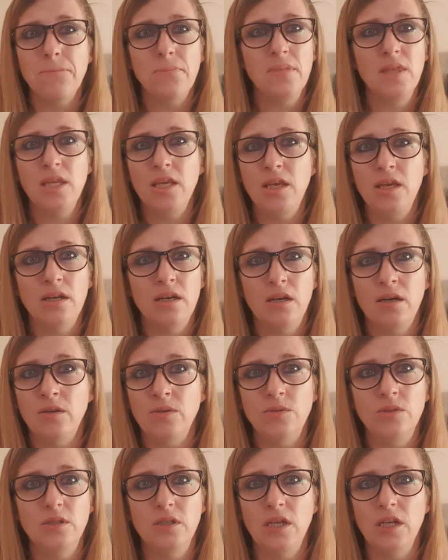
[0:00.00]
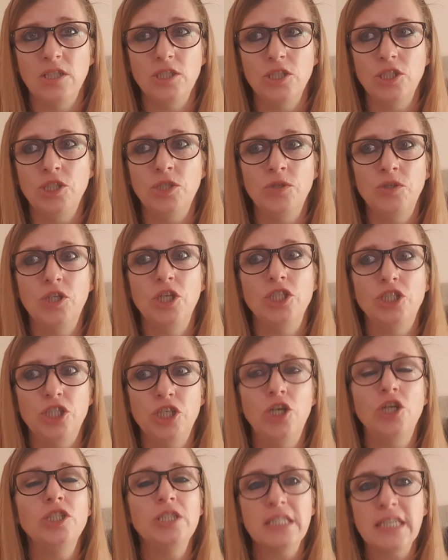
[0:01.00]
You know, she
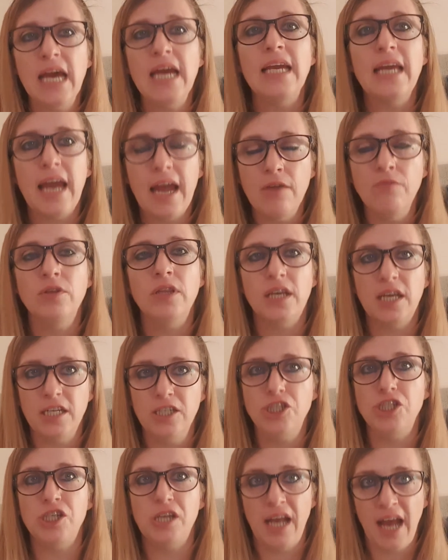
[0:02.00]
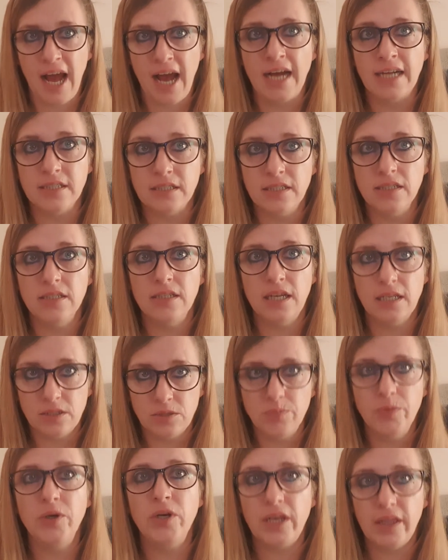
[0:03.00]
couldn't take care of the kids she had. Let's
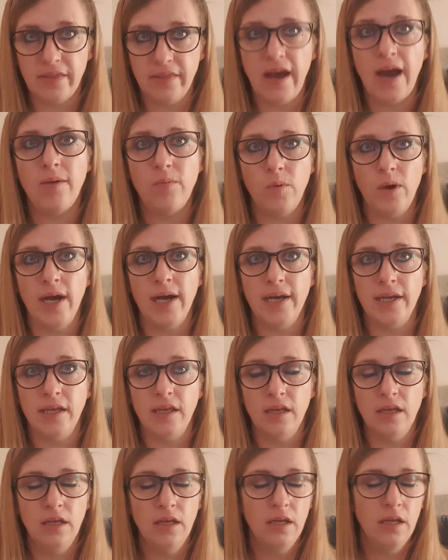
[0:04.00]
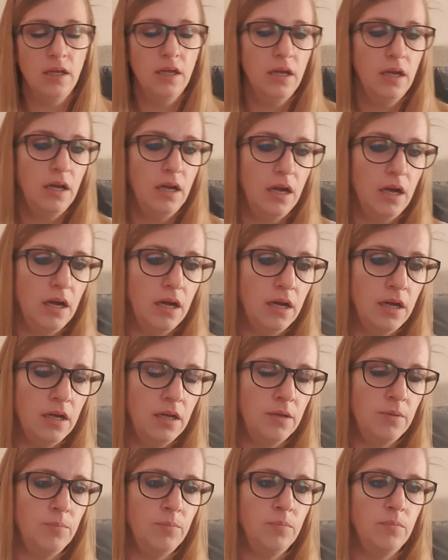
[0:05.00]
put it that way.
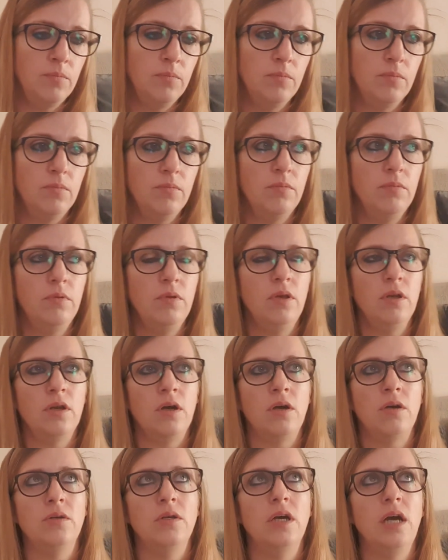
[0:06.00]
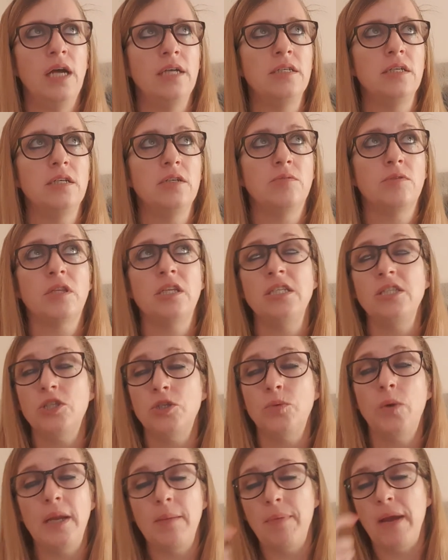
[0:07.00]
You know, and this
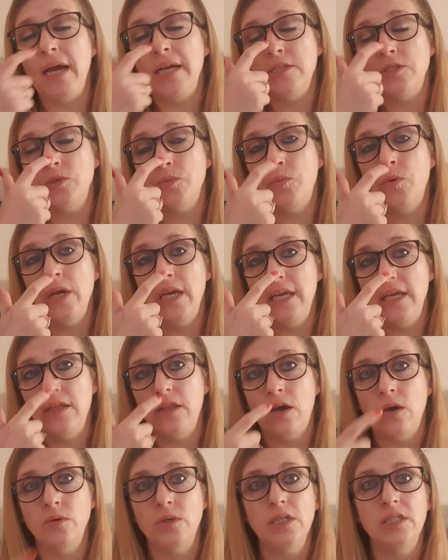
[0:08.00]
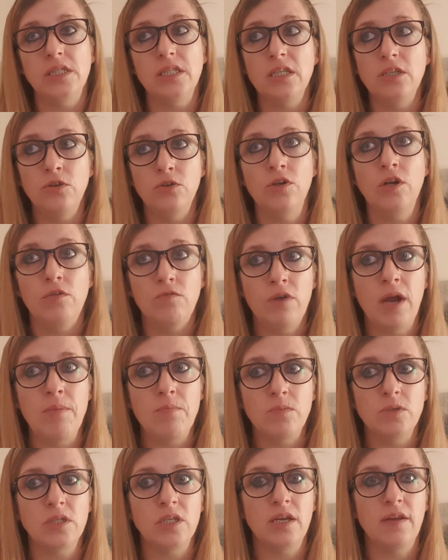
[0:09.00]
£20 a week, though, considering her rent
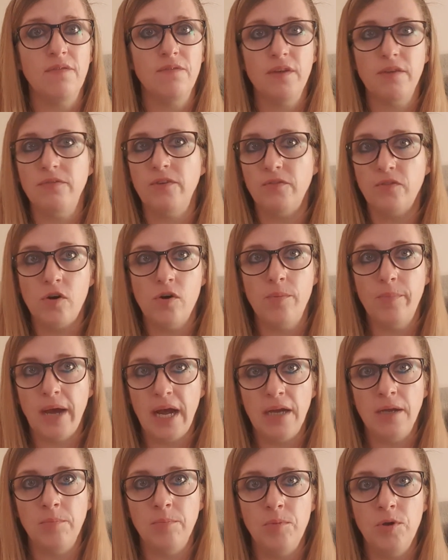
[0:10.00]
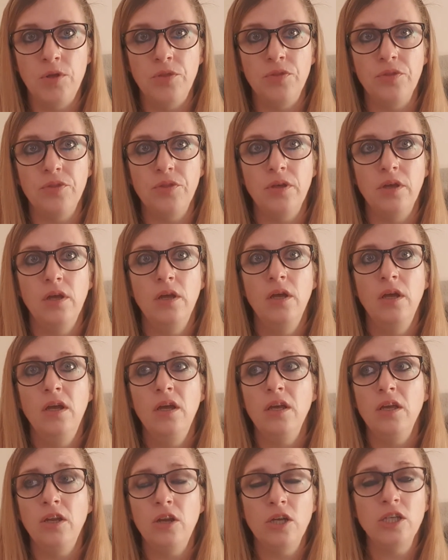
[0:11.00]
was only £55 a month,
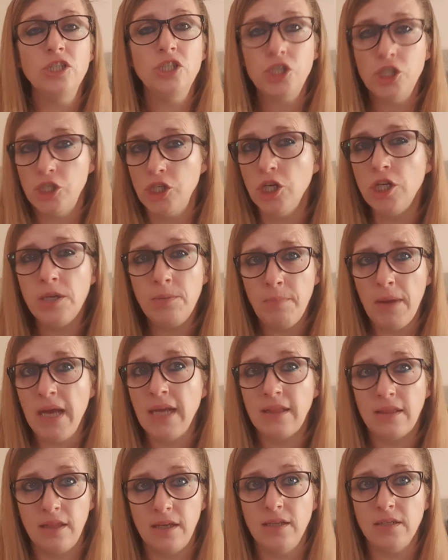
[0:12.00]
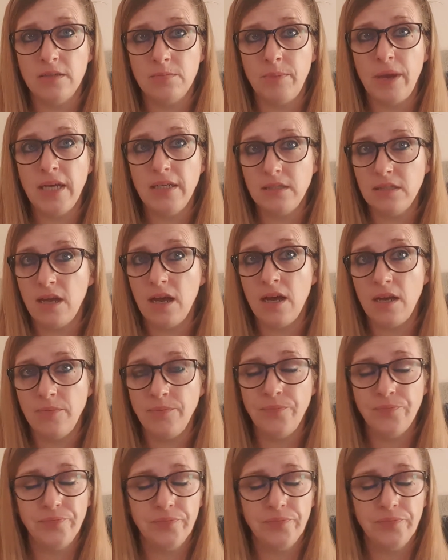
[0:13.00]
you know, it should have made things better.